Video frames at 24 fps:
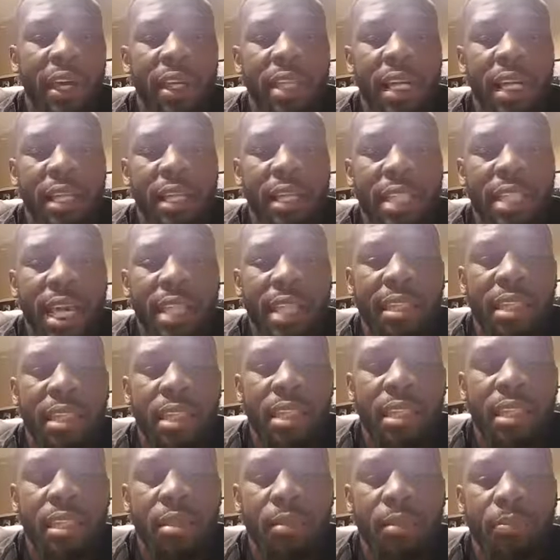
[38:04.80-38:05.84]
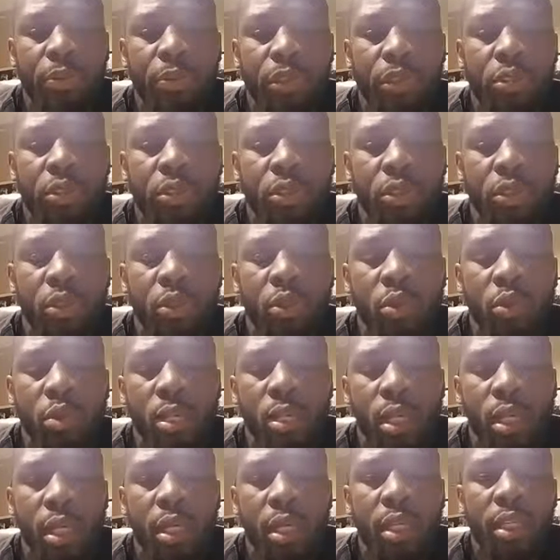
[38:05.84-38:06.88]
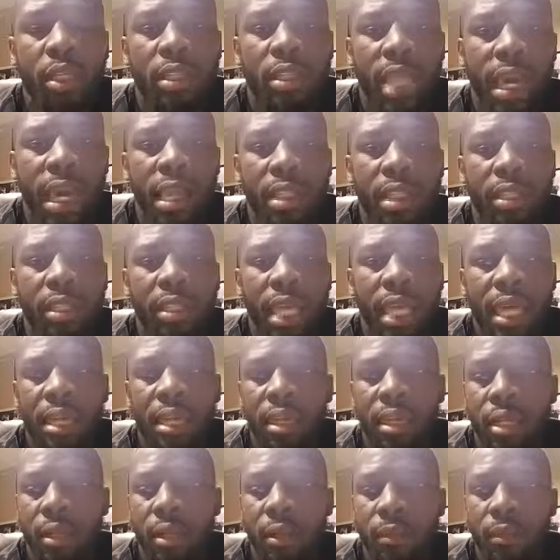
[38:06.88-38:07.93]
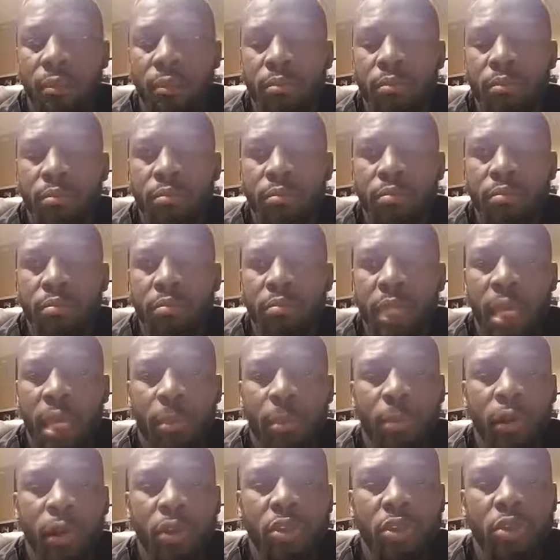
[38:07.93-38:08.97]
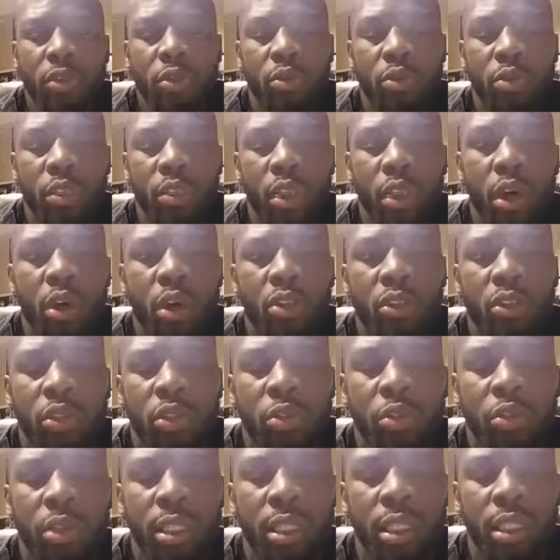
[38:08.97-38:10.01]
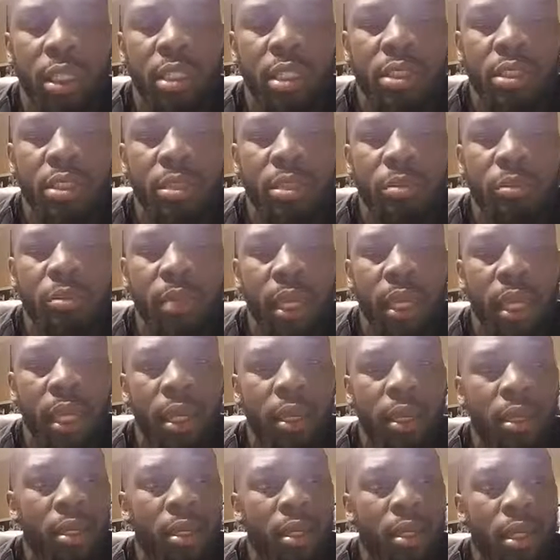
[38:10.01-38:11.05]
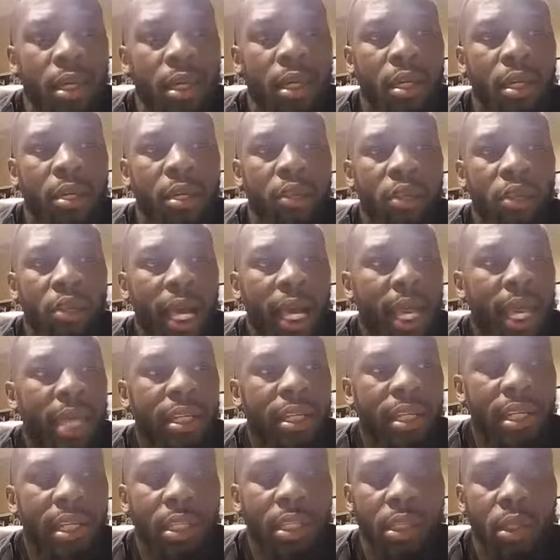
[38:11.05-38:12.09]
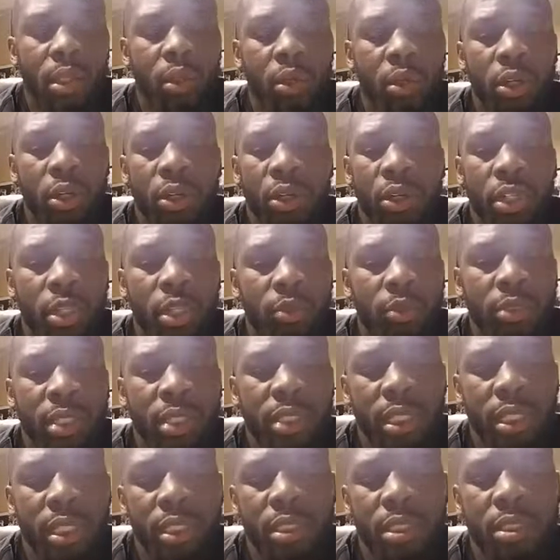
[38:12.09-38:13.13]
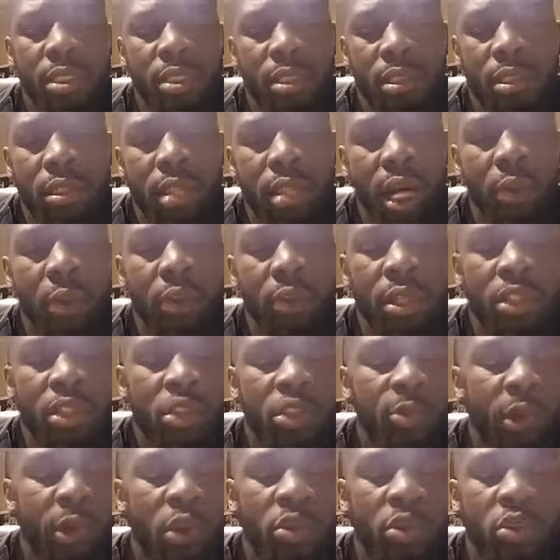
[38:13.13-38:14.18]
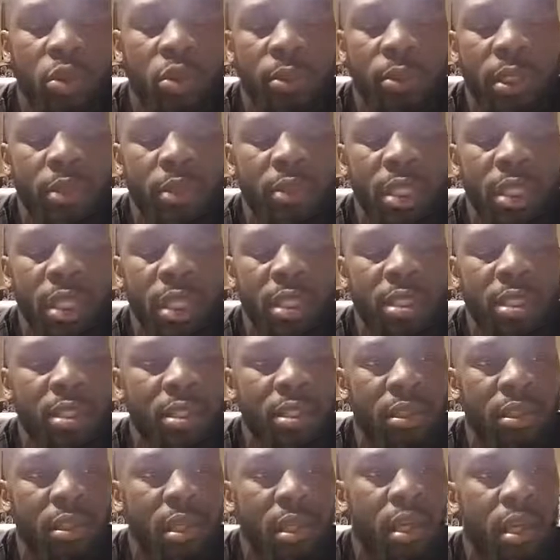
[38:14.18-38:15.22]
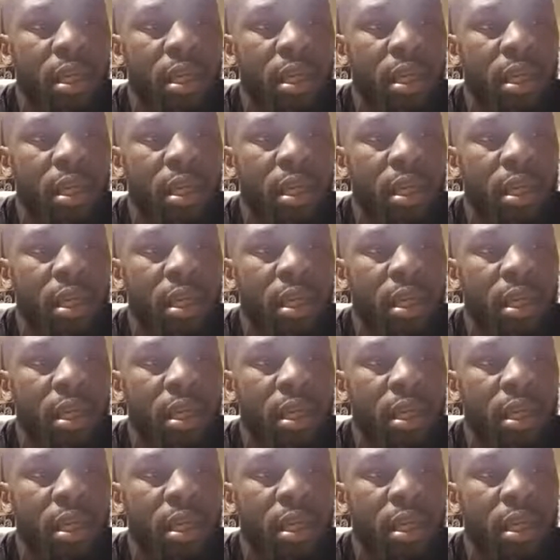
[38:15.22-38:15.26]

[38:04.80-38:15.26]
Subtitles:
out, because I did pursue that person's lawsuit against him. And, I had a good lawyer, and he was like, listen, I went and spoke to him, and he was like, listen,